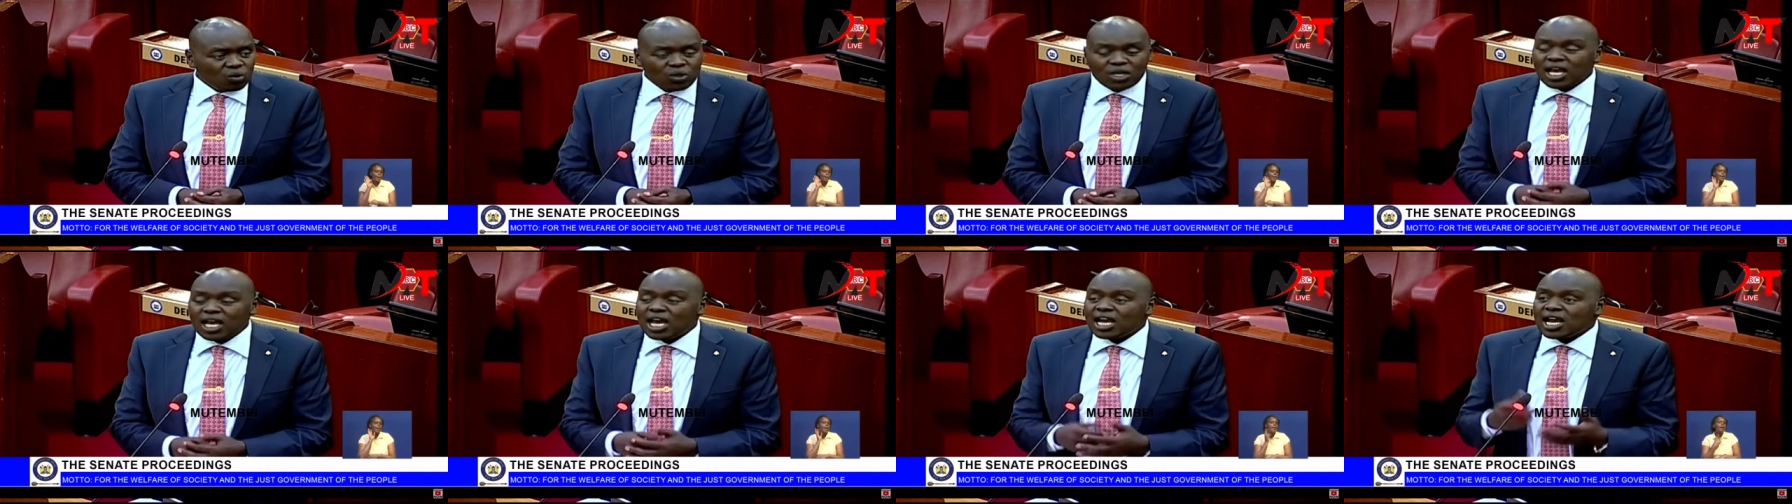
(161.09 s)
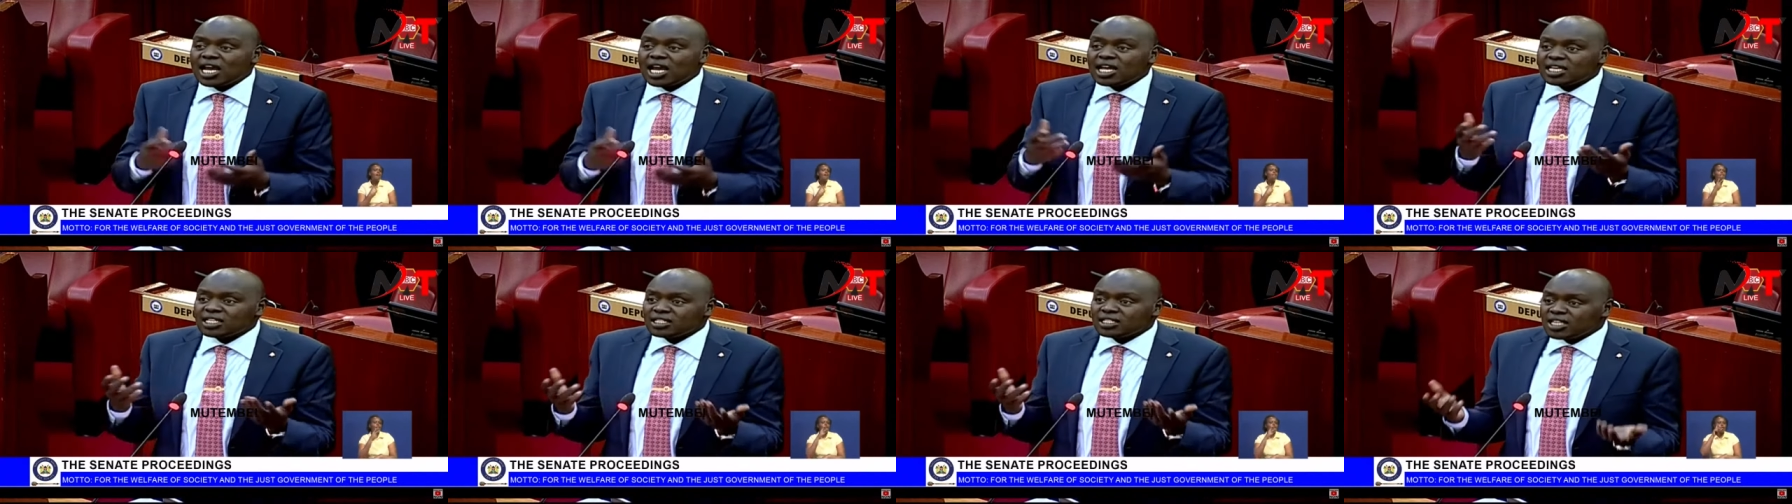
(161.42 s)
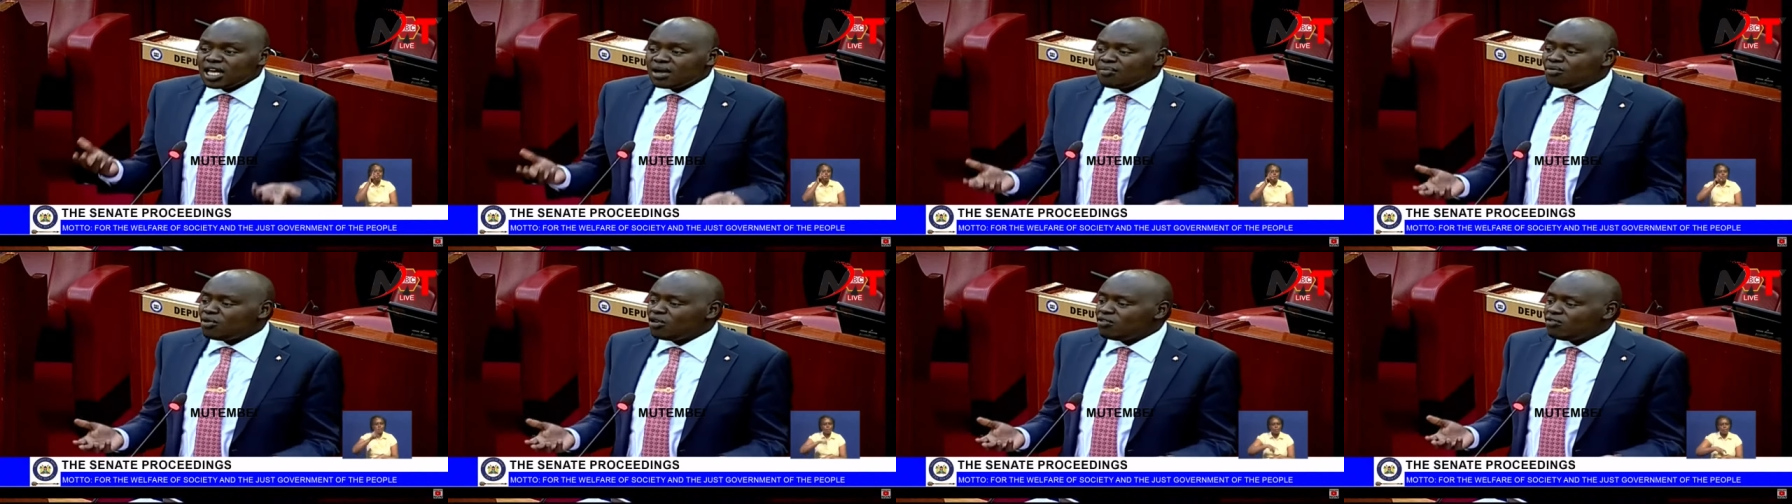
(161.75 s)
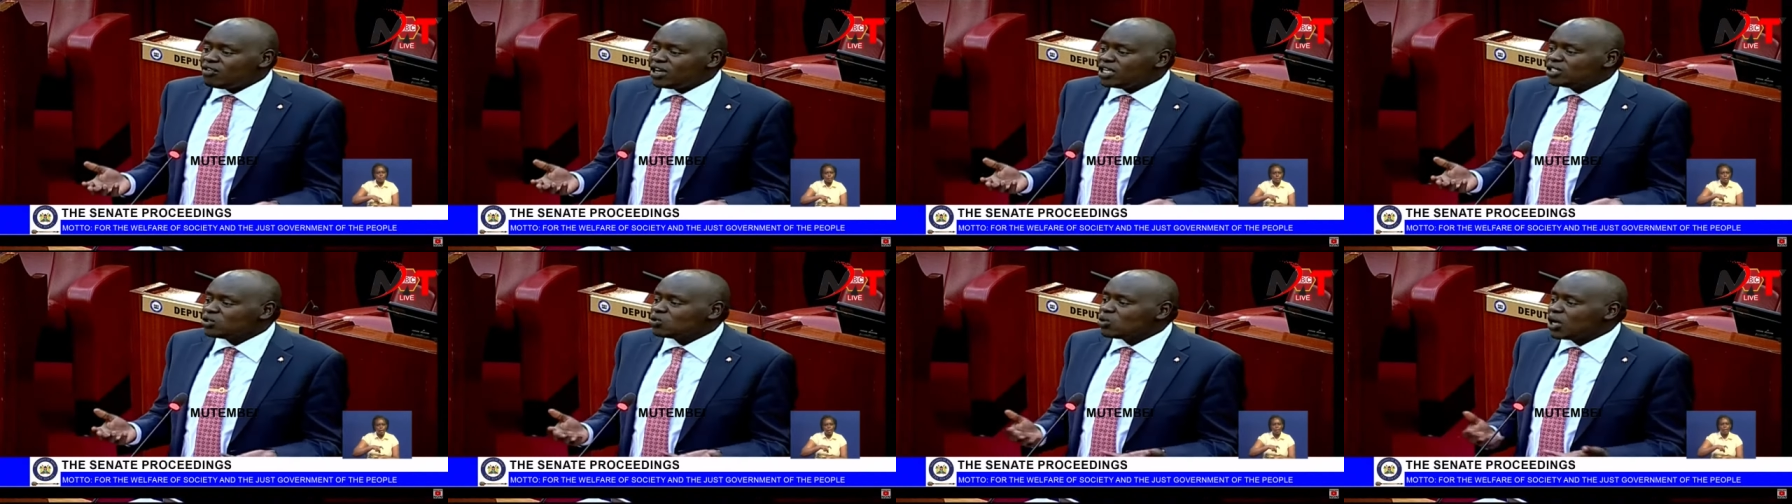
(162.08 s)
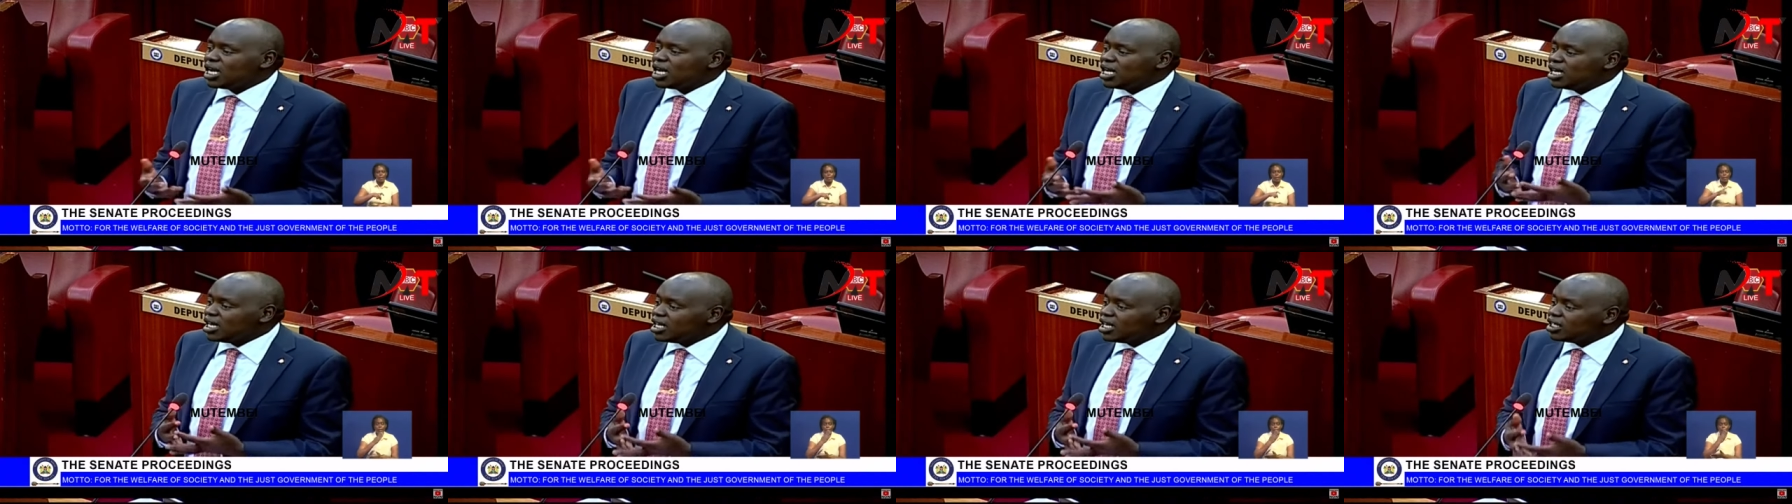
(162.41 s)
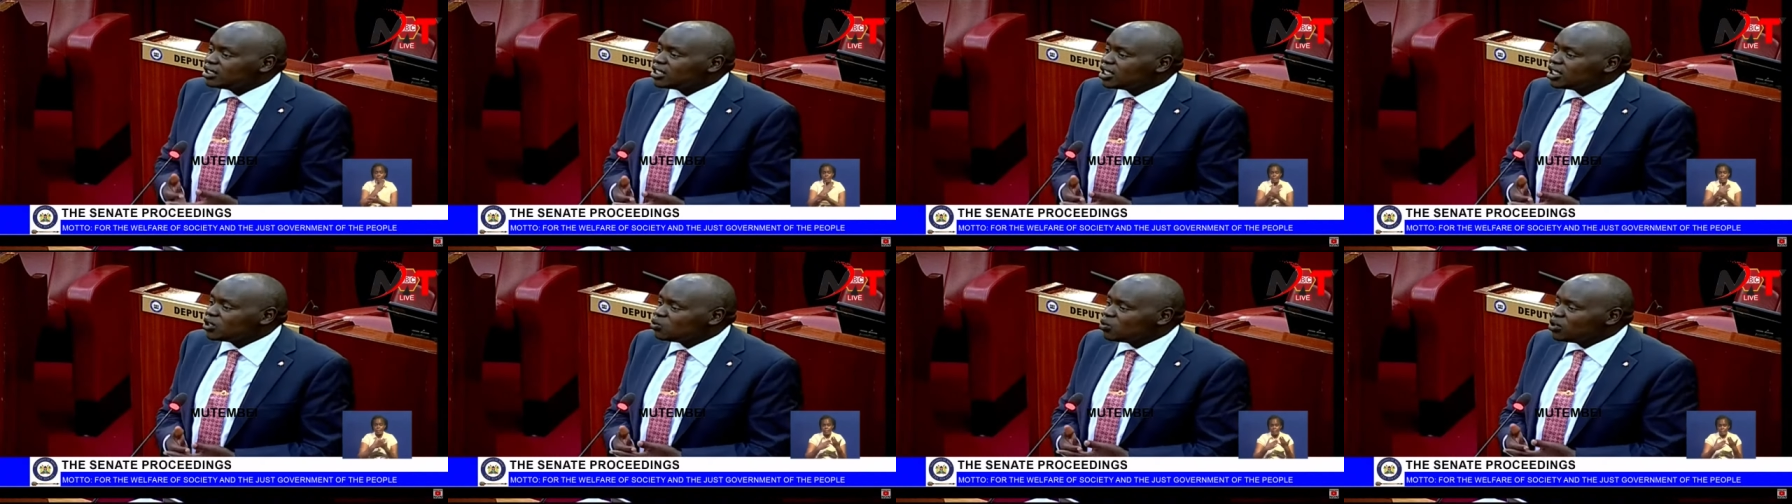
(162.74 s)
We are lucky some of us were
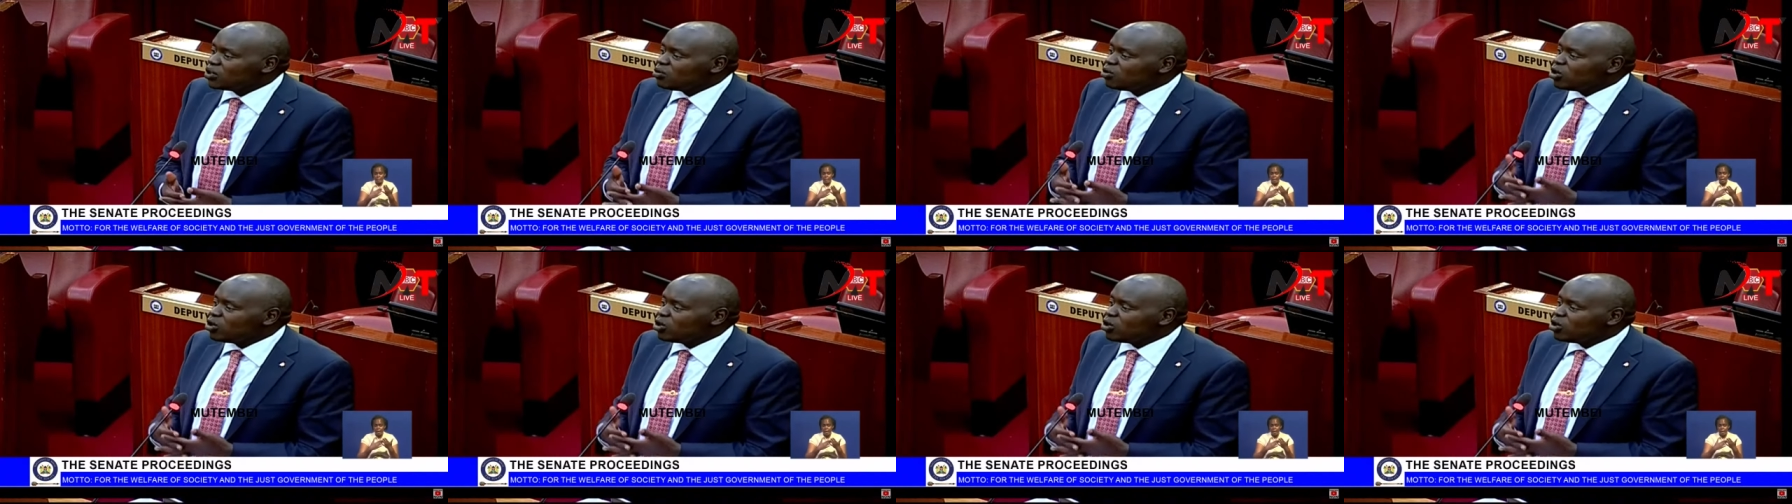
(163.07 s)
elected,